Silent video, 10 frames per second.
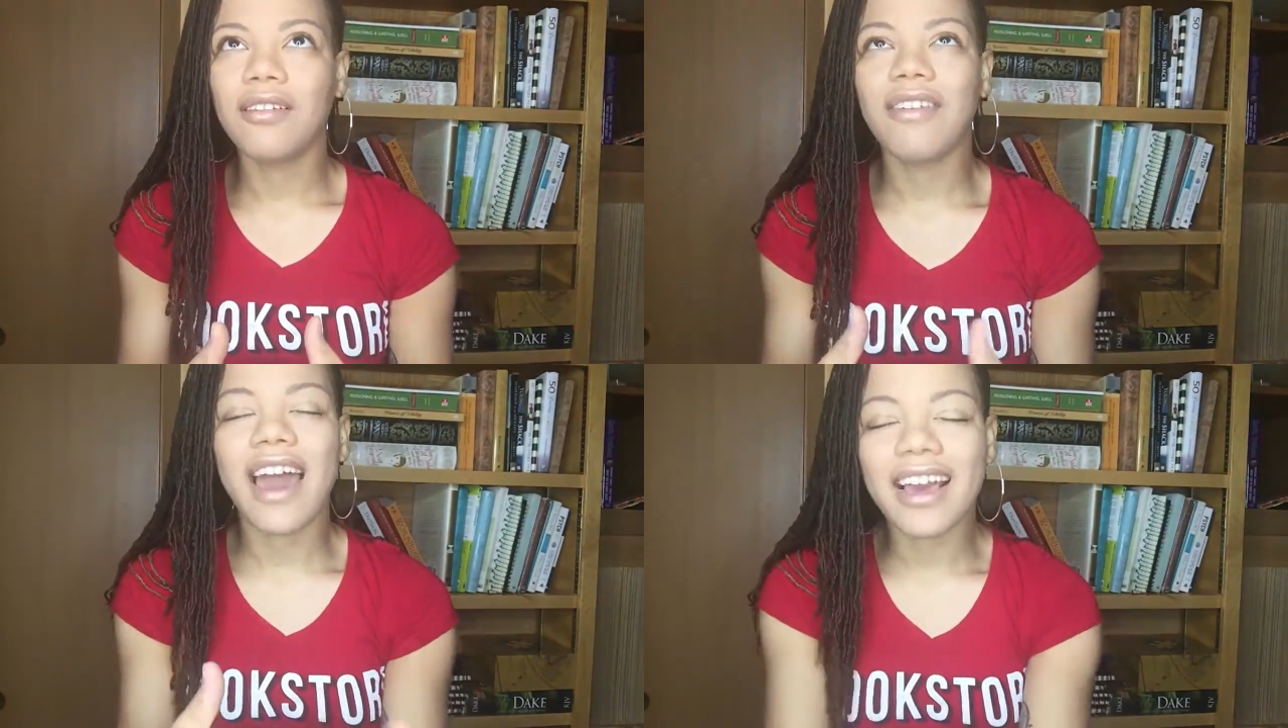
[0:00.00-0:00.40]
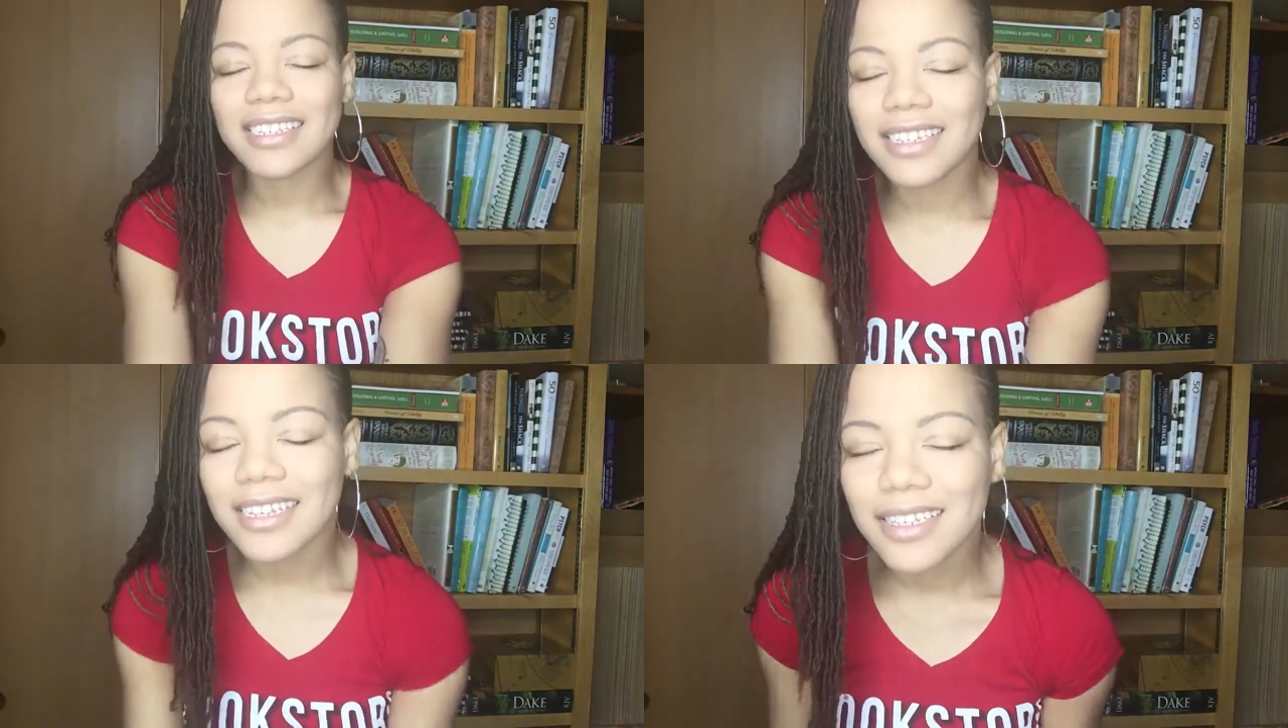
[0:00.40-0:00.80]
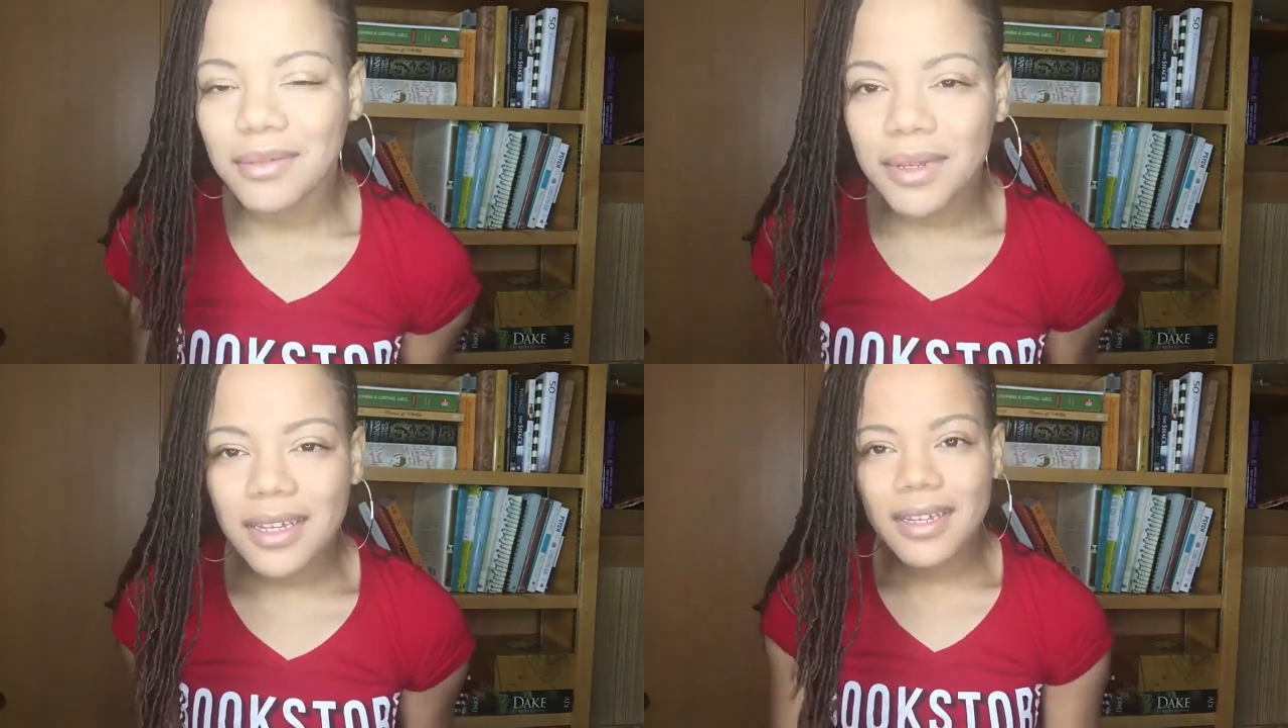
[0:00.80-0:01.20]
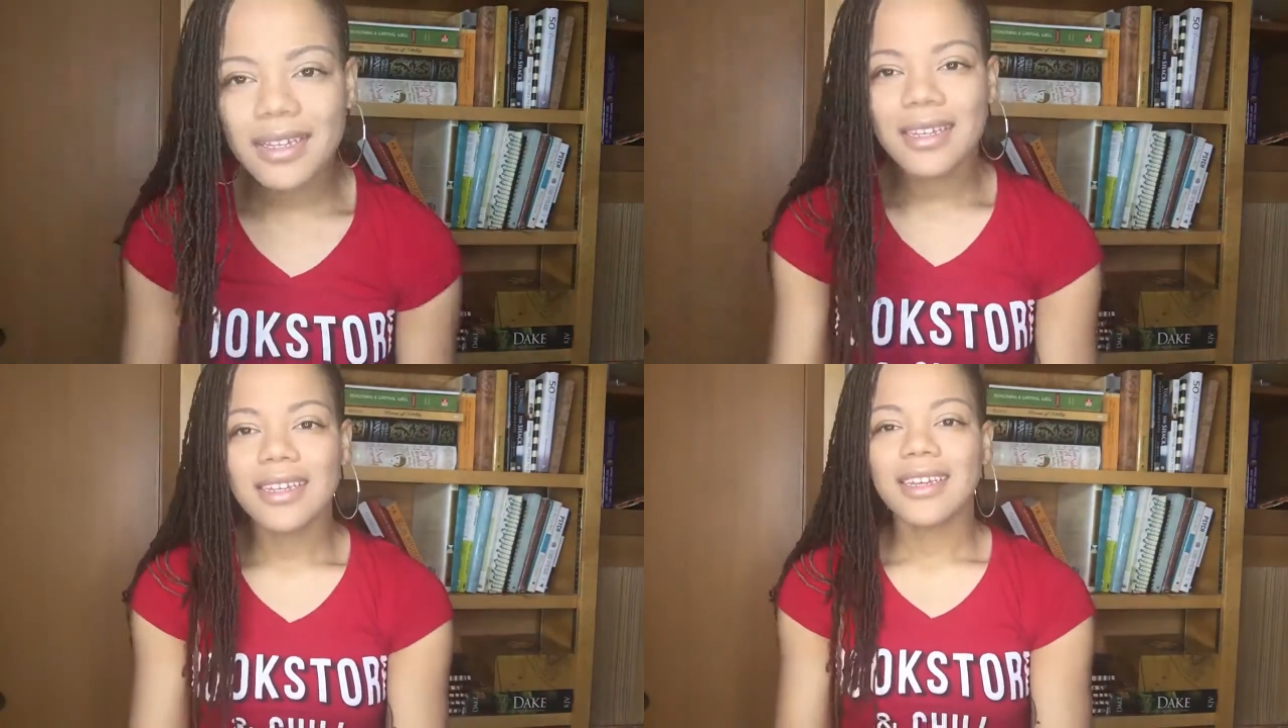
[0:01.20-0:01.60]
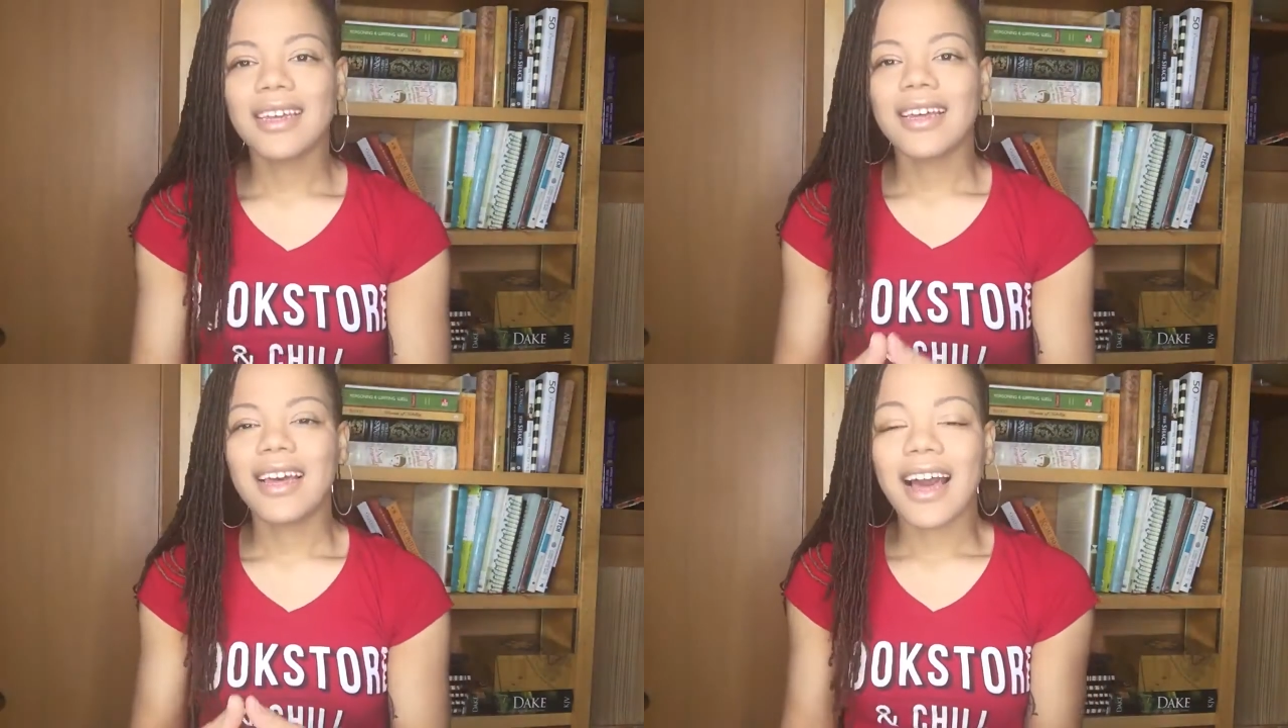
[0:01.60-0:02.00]
of access to me,
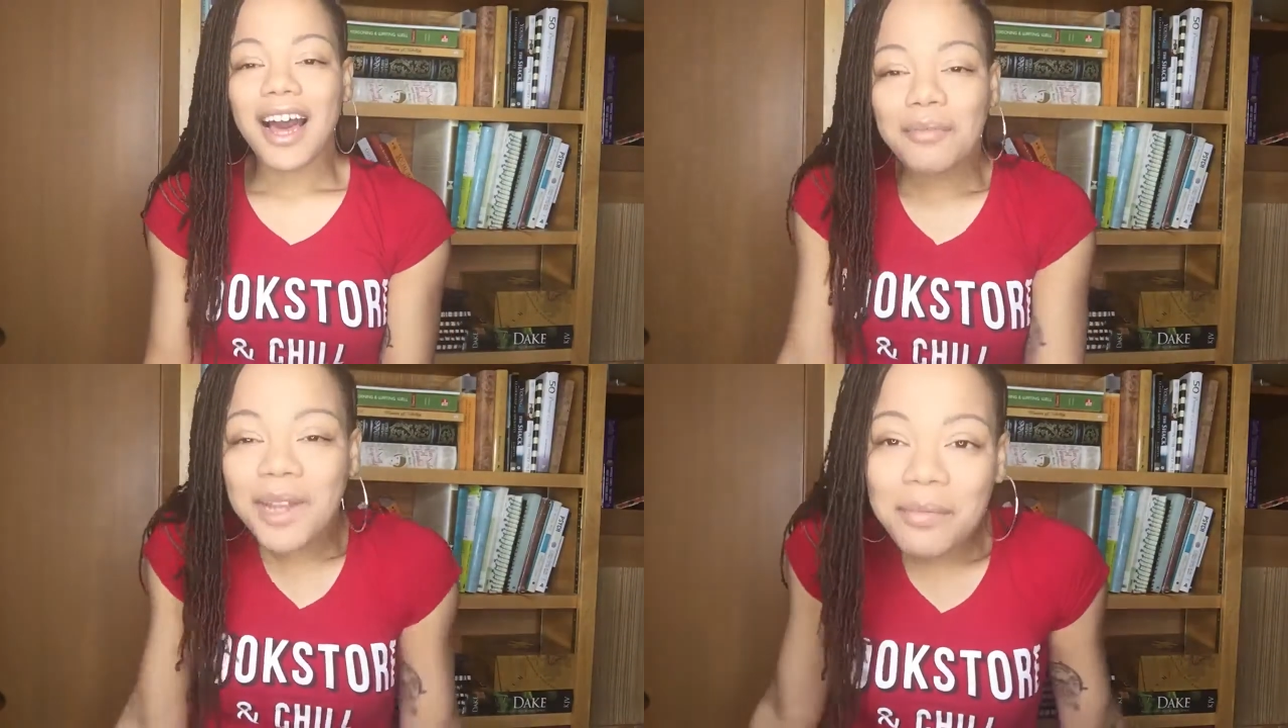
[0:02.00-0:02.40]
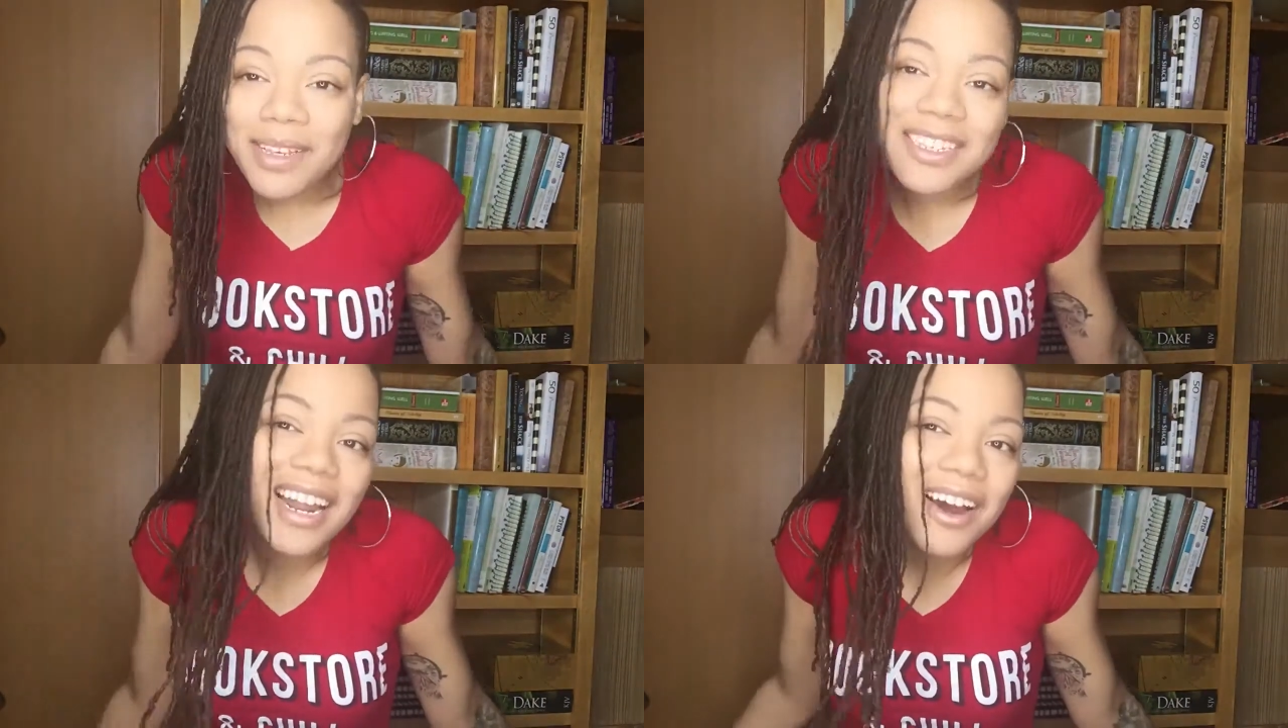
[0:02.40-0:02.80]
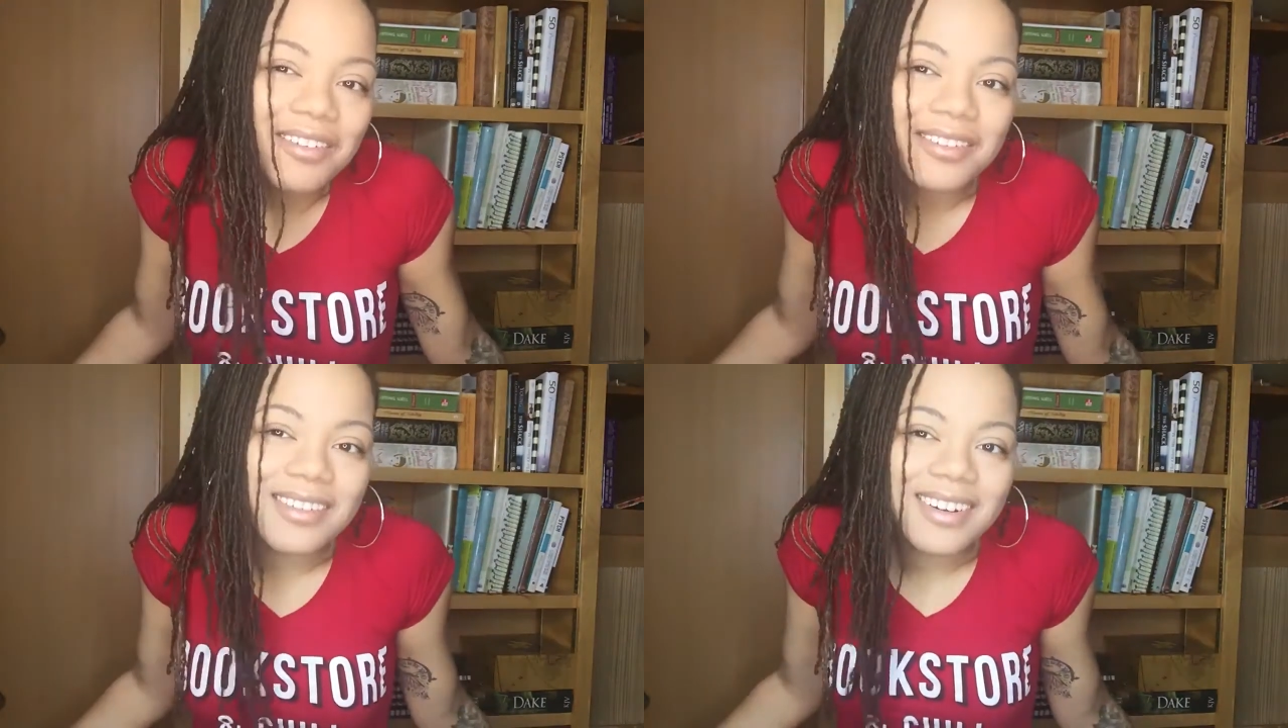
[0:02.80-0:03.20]
I'm not missing out.